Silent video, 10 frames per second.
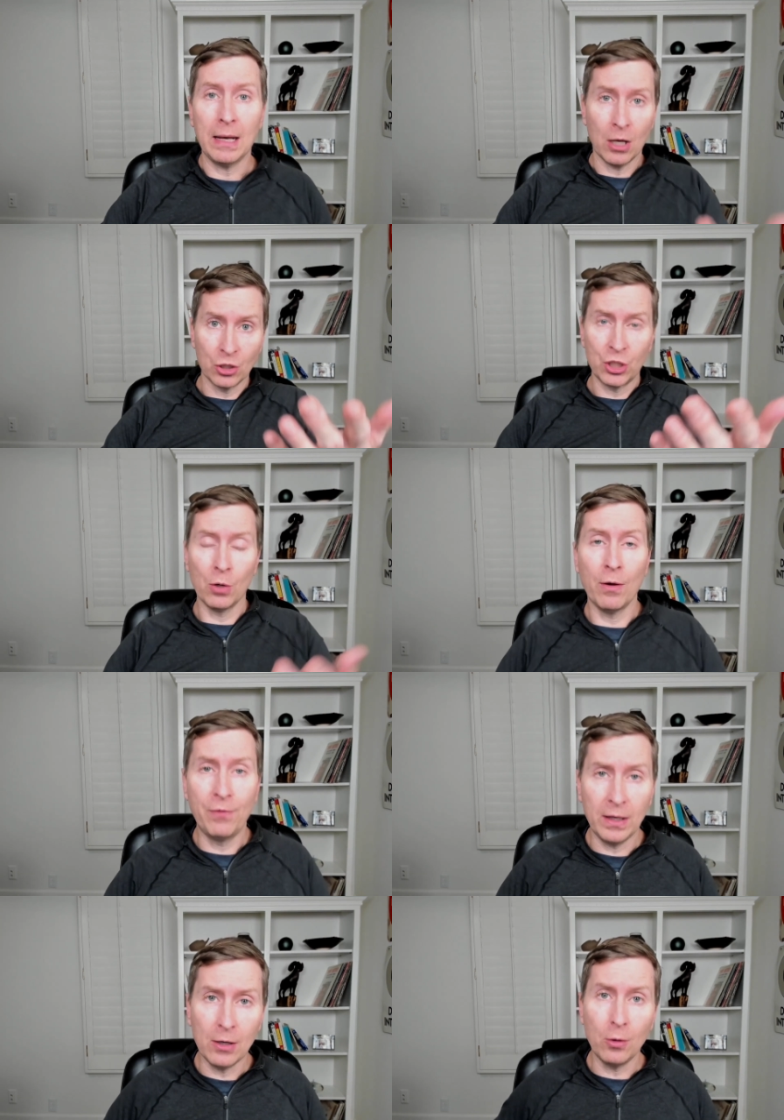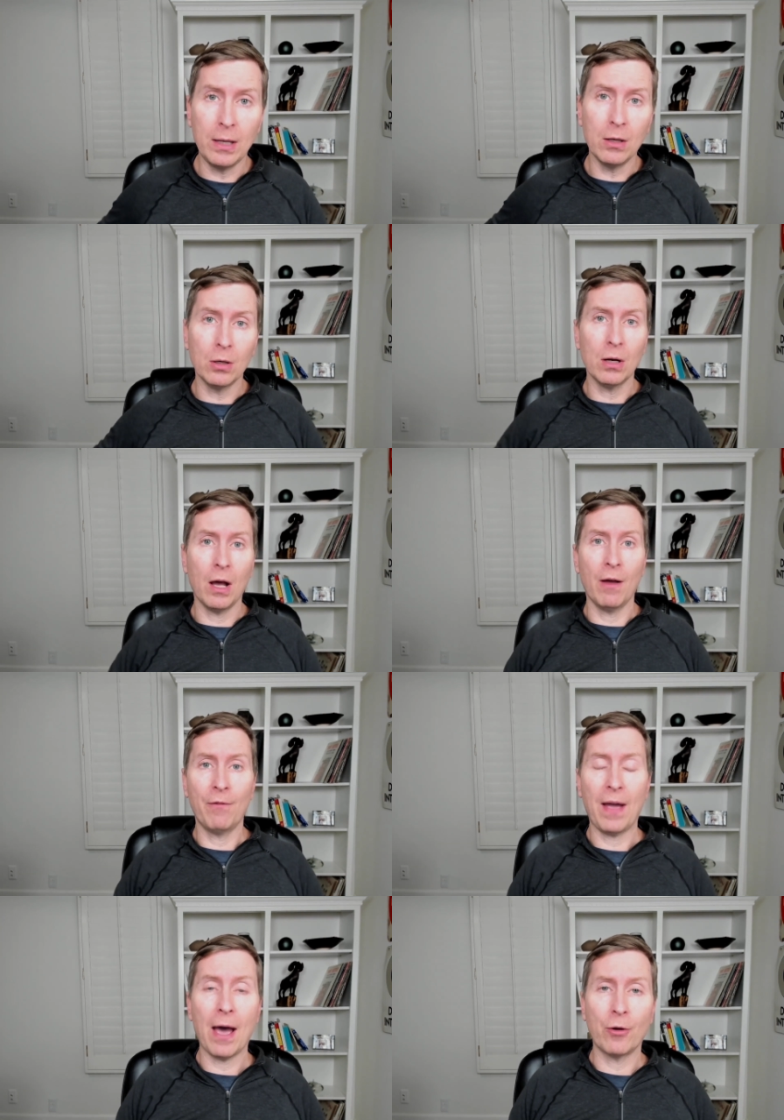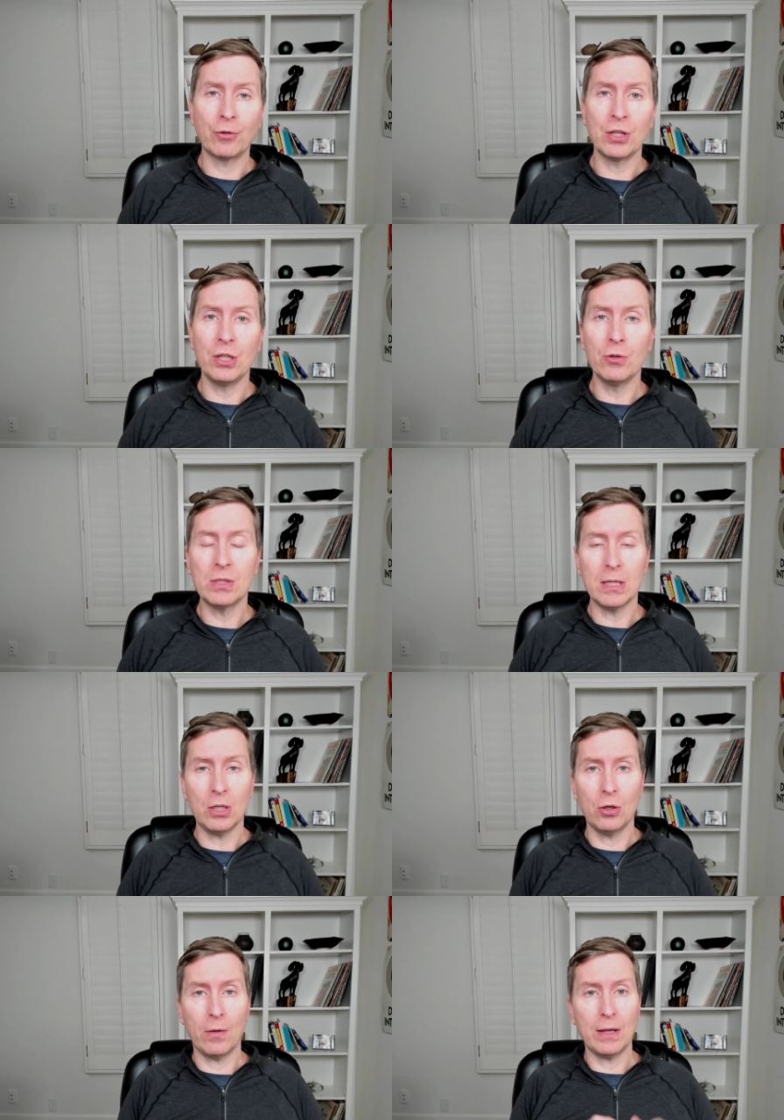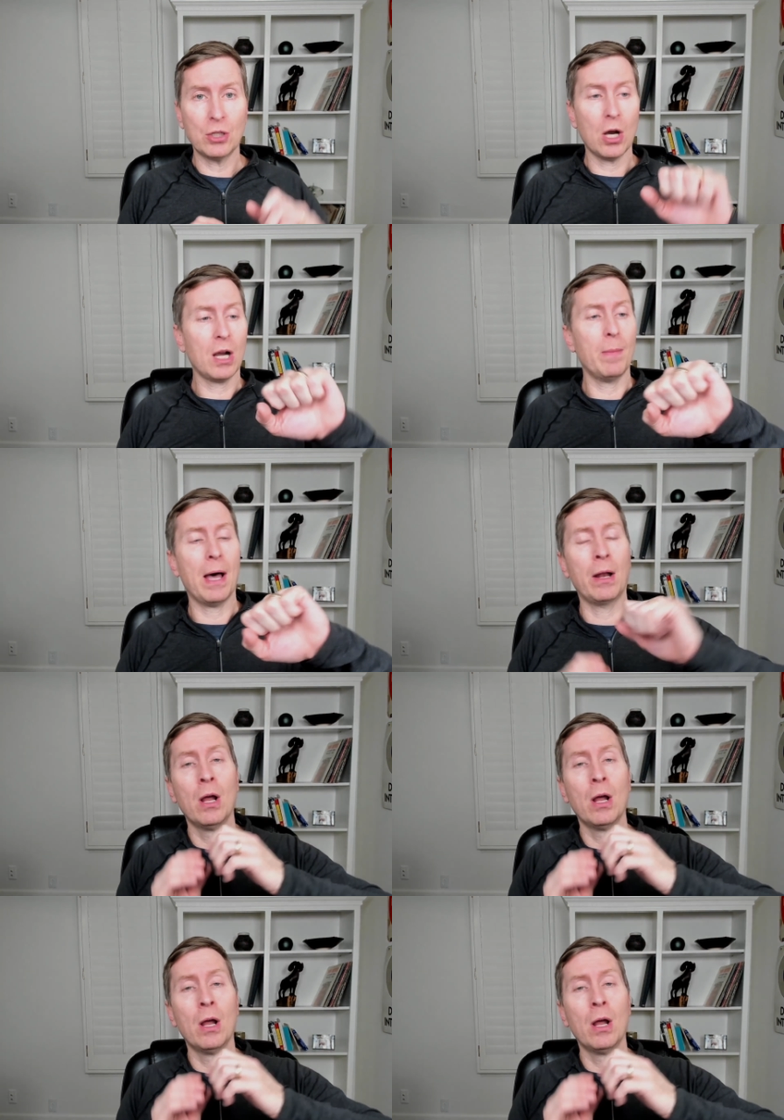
I'll show a video here of how to use it. They talk about